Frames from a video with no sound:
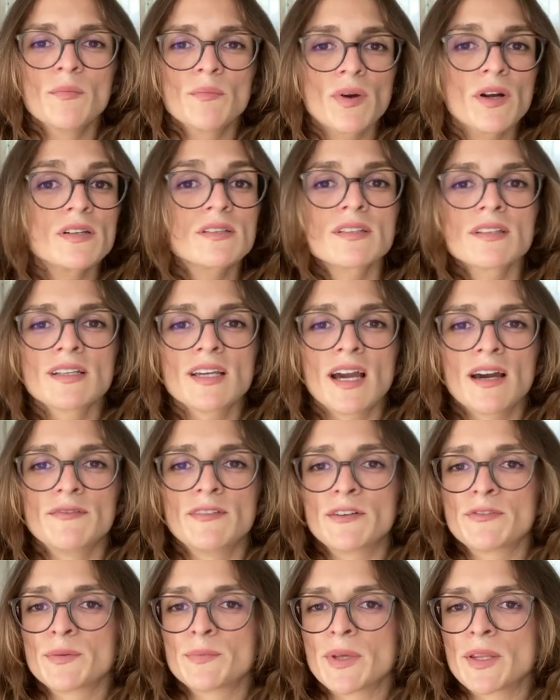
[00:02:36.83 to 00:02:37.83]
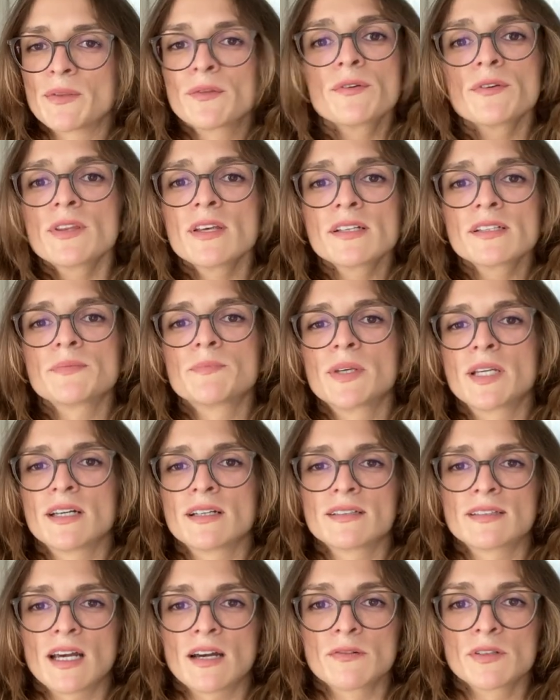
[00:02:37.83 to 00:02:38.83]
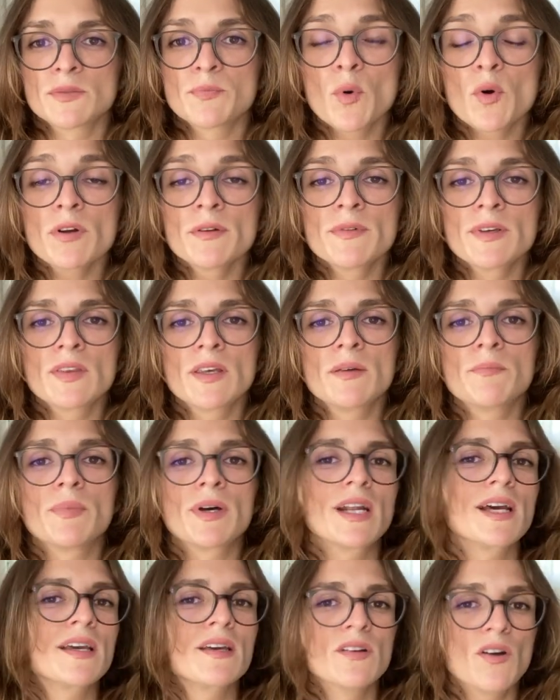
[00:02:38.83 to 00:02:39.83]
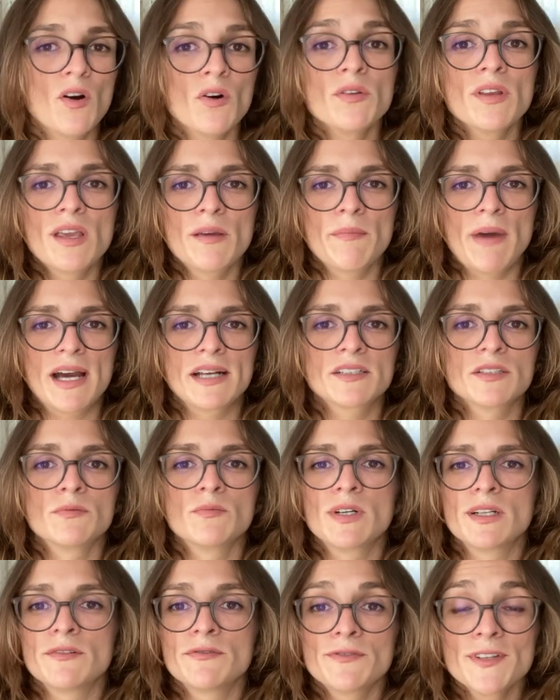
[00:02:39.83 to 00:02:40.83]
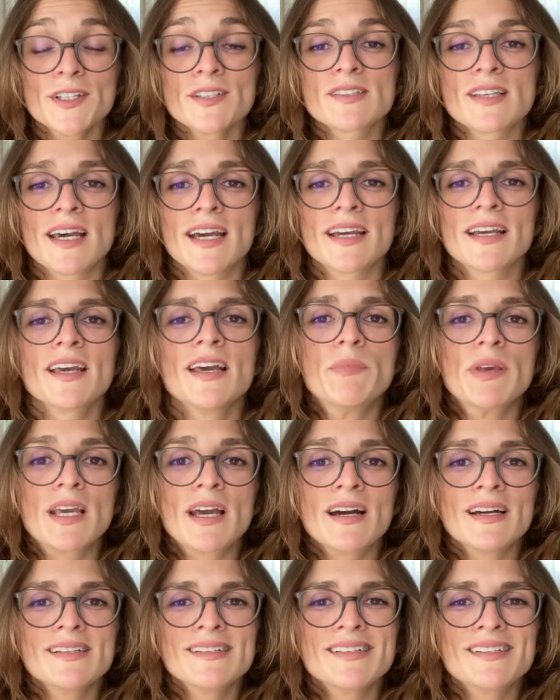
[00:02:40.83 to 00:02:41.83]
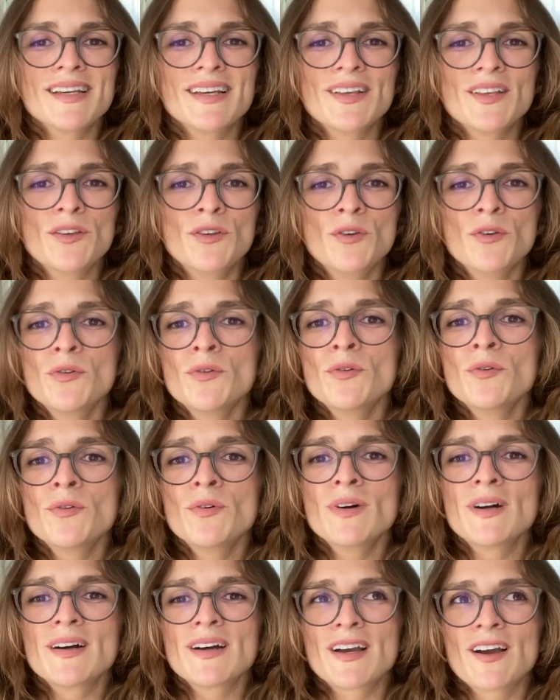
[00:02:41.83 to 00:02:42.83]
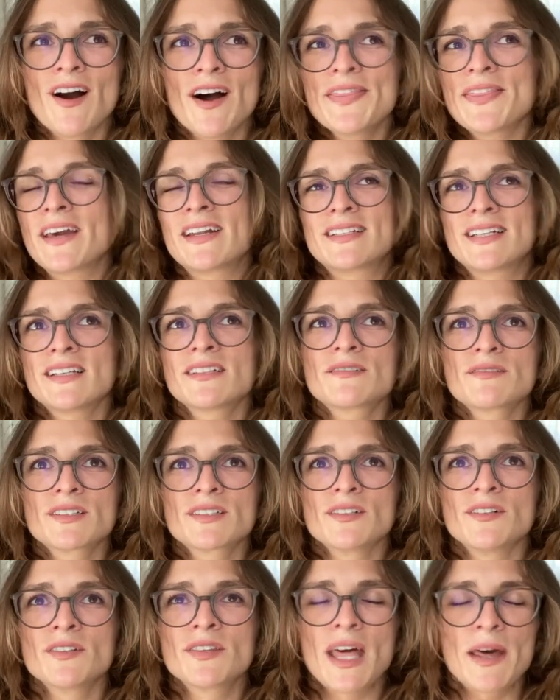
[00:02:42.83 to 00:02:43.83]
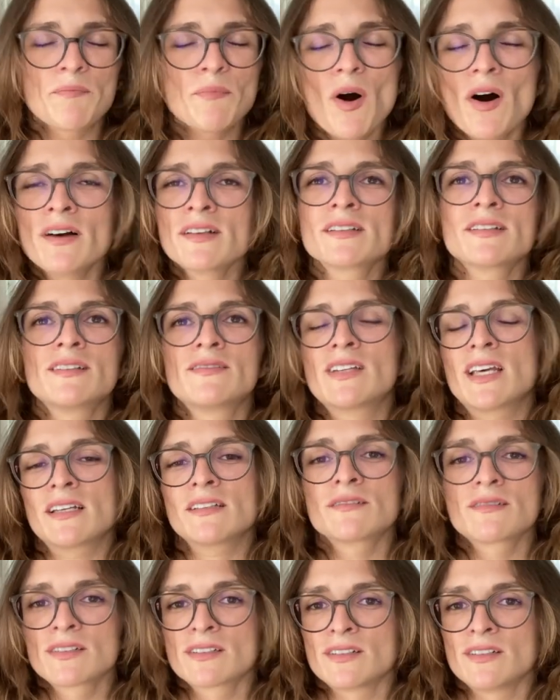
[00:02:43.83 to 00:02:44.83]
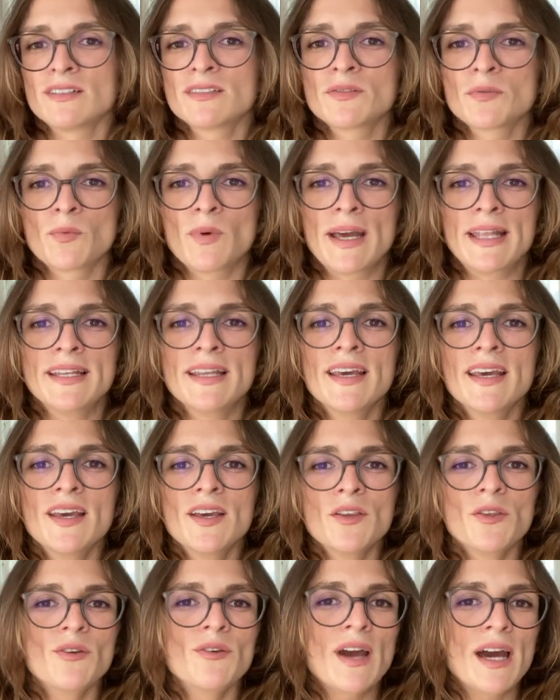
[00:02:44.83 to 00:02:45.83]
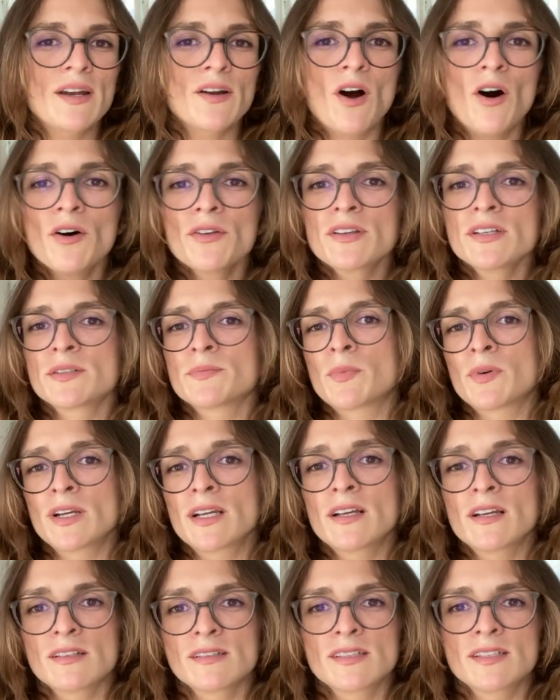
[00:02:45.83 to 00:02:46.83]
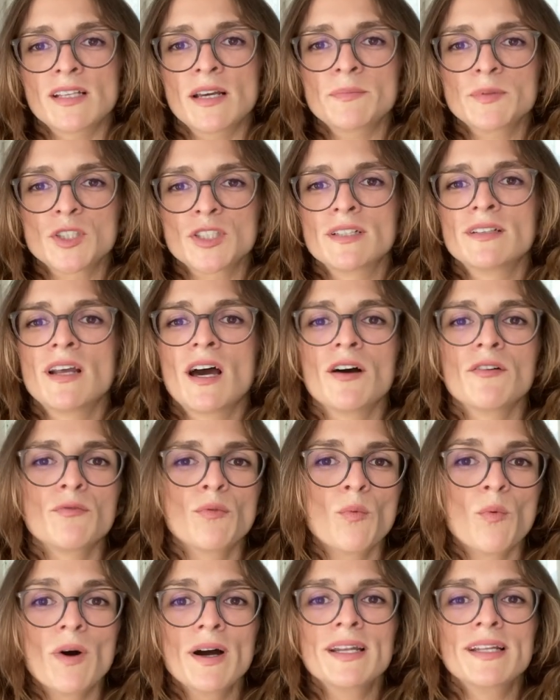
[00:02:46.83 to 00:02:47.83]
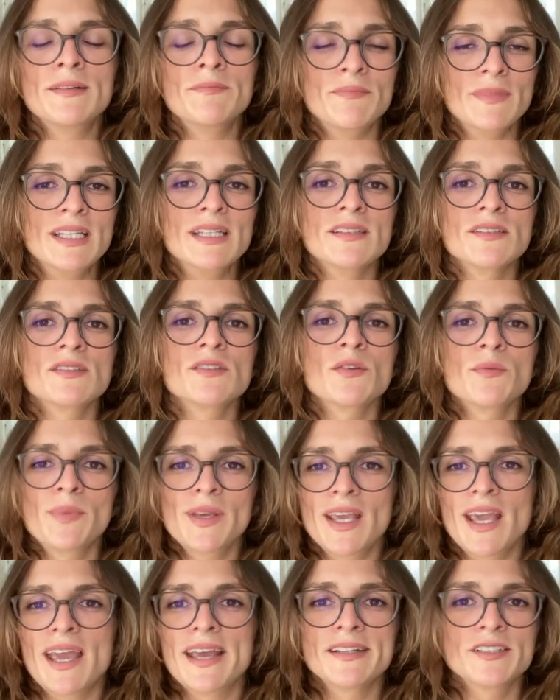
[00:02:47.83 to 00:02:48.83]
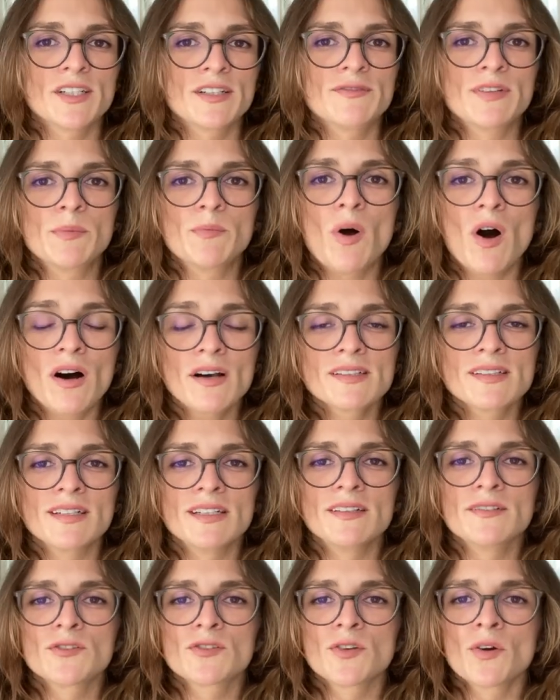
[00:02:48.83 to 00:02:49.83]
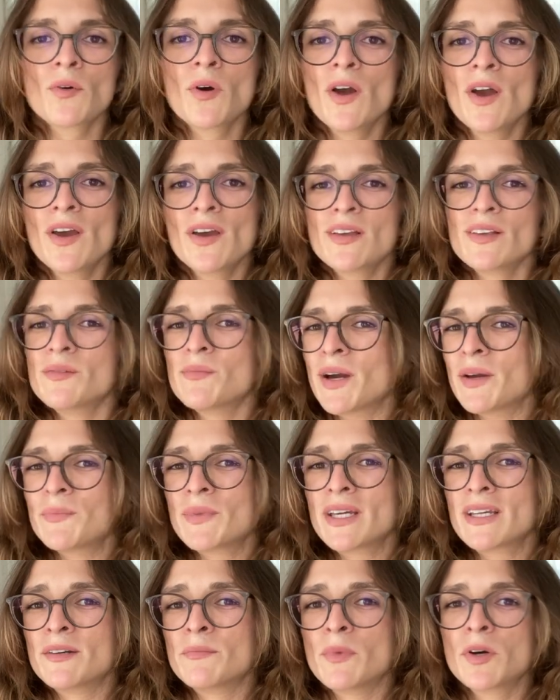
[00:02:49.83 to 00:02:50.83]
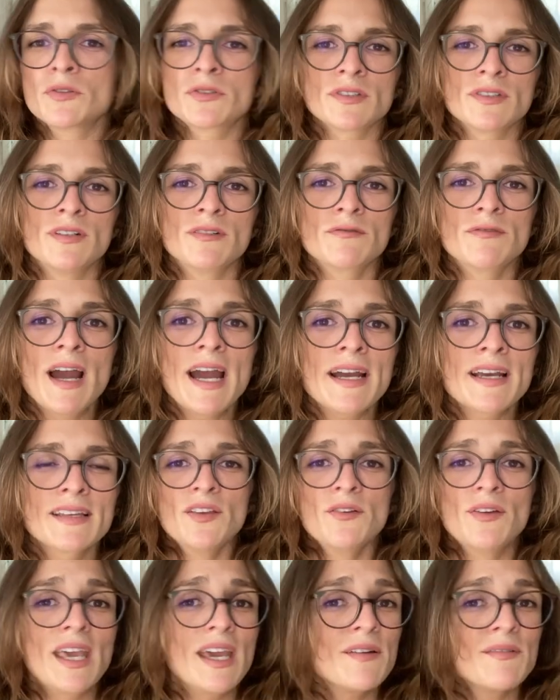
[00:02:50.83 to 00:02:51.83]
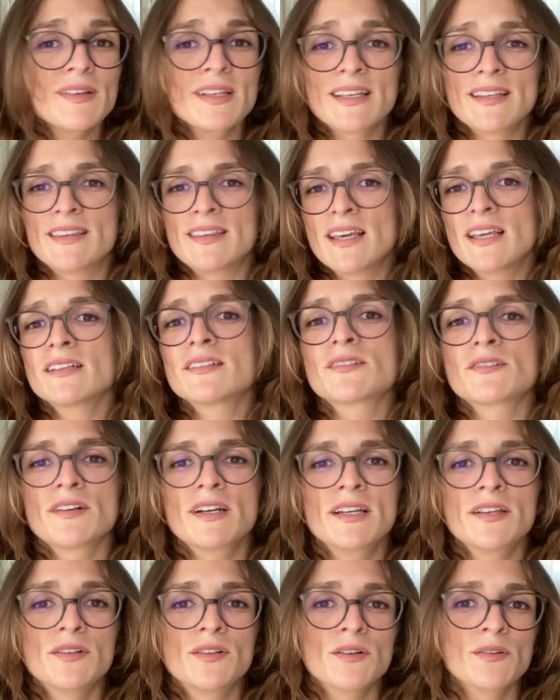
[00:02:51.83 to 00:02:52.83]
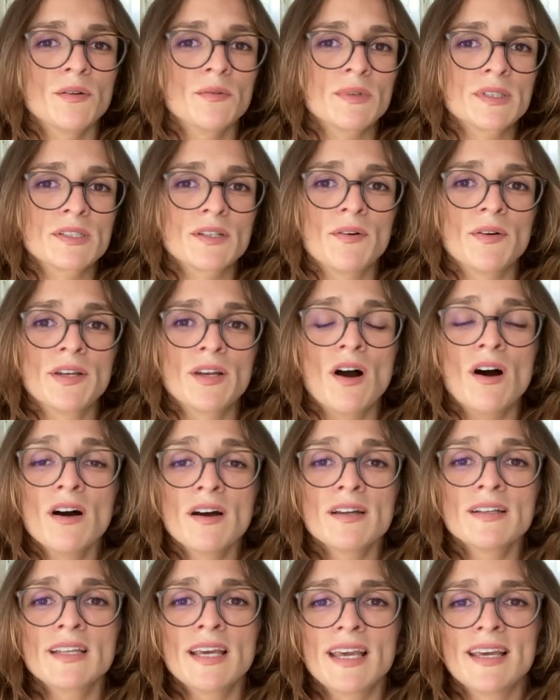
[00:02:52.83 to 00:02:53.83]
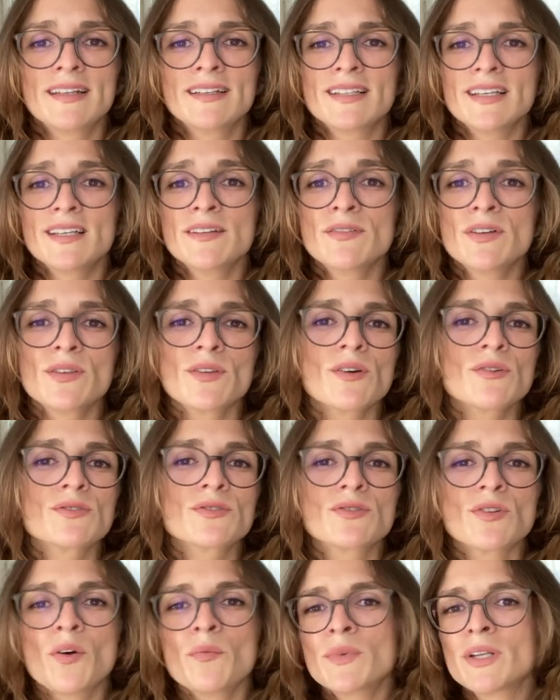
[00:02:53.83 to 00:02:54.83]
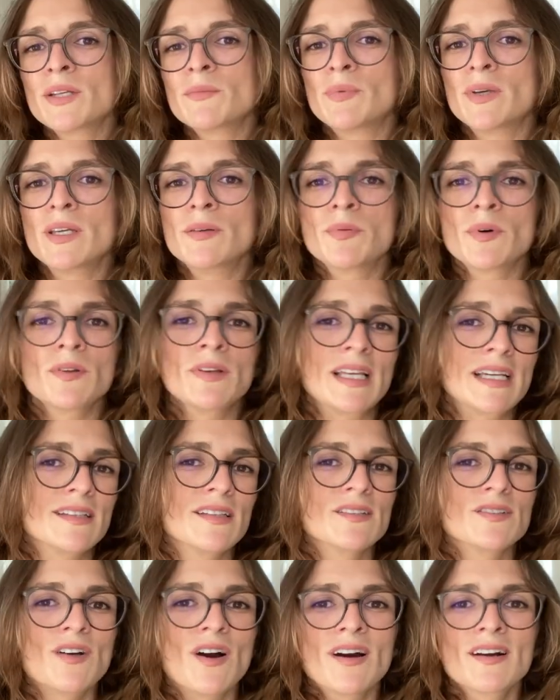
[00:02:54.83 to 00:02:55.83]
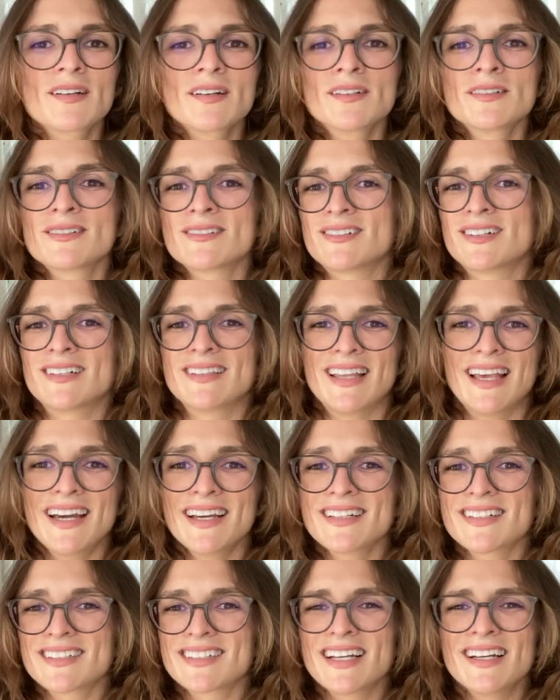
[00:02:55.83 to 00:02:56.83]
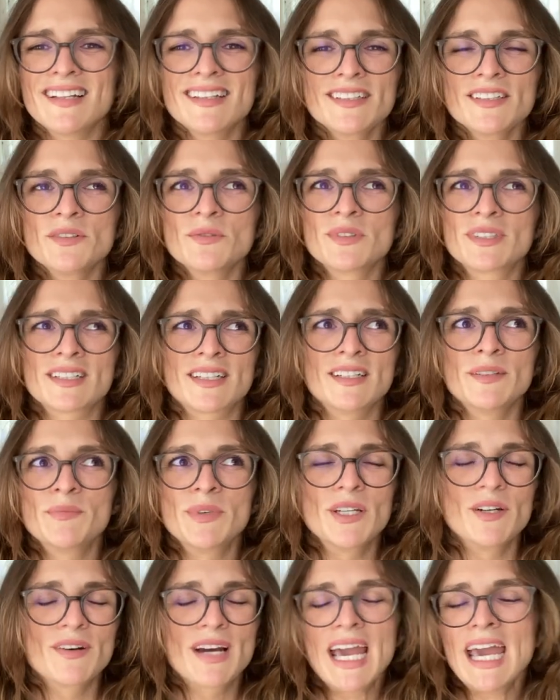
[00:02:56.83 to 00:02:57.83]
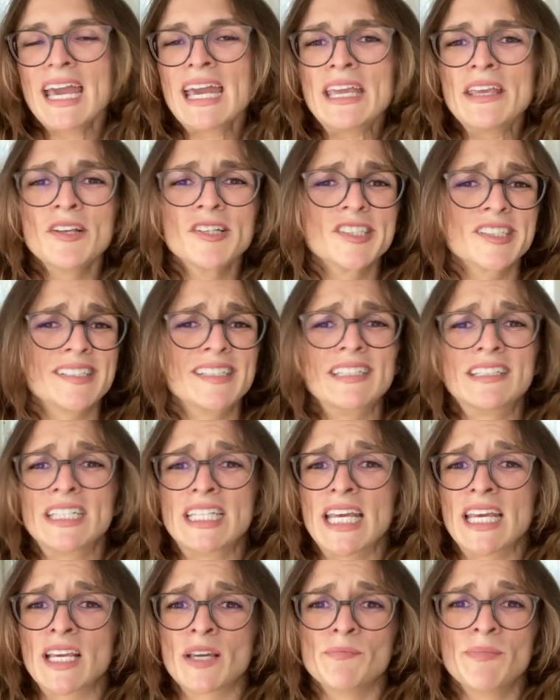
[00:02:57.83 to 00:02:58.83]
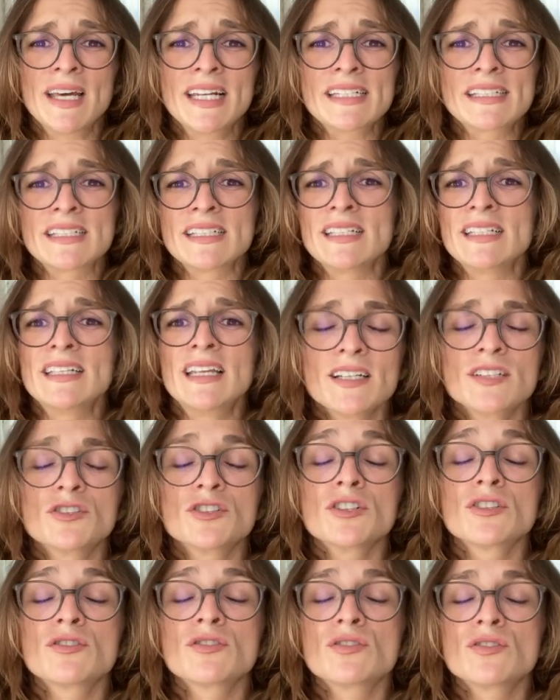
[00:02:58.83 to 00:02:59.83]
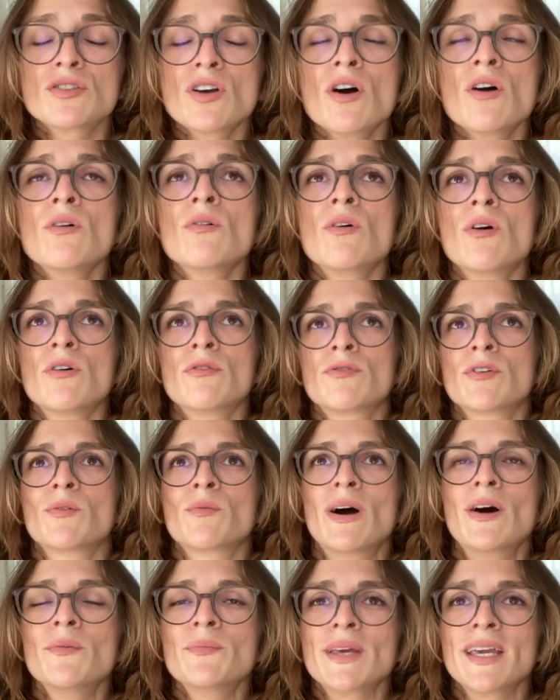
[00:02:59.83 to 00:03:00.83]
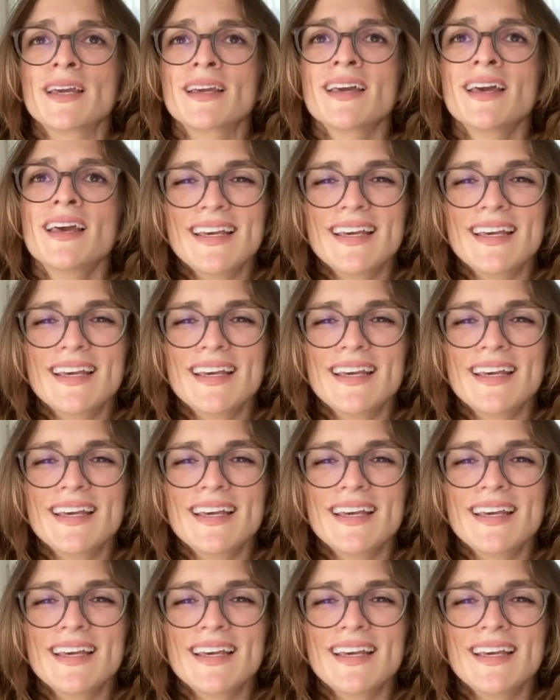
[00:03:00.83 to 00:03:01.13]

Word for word: Personally, I've never been through this because I was born with it, but I can only imagine what it feels like, because you got that test result, that positive test result, when you had all this preconception of what it means to be H I V positive. So you might be an emotional wreck, you can't really think straight, you don't know what's going on, and even though so many people, like the doctors or online, are telling you it's going to be okay, you just need to take a medicine, it's just so overwhelming.